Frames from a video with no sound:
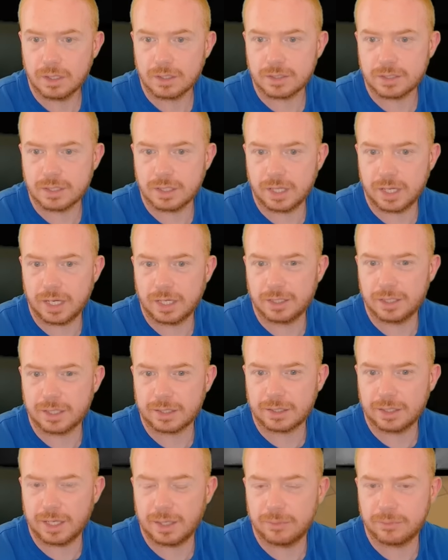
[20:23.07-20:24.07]
A slang
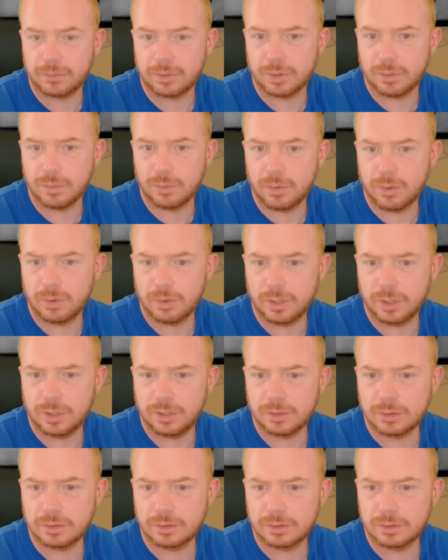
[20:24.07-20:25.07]
nickname for the
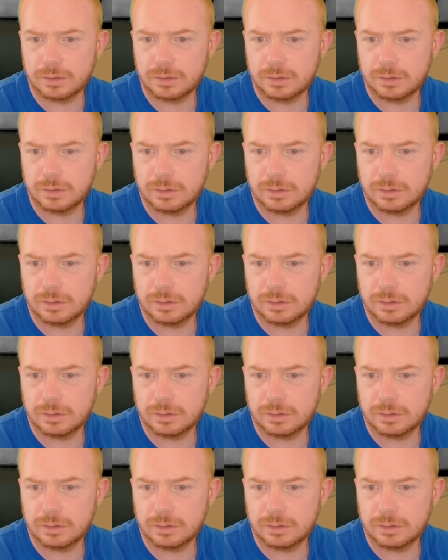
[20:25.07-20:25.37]
Warriors?